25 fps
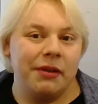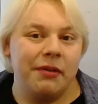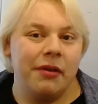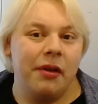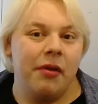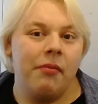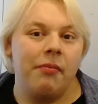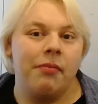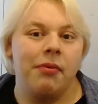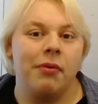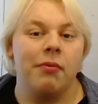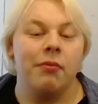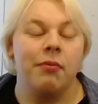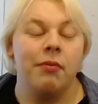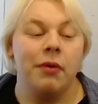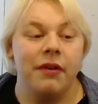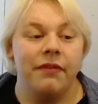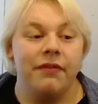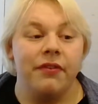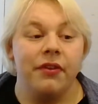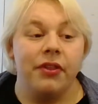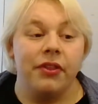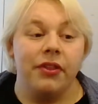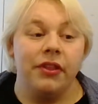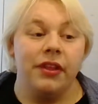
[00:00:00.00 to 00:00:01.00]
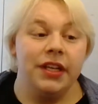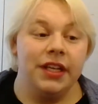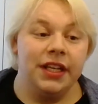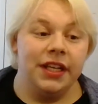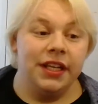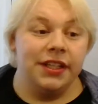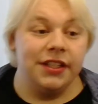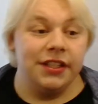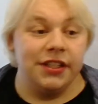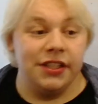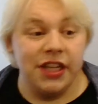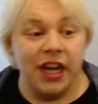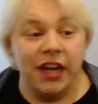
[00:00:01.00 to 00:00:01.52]
up with the
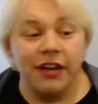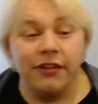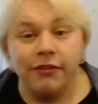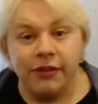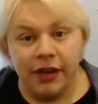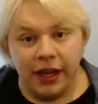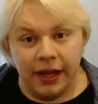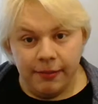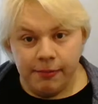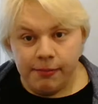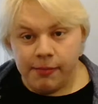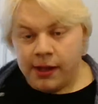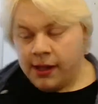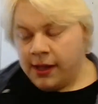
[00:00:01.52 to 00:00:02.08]
channel name.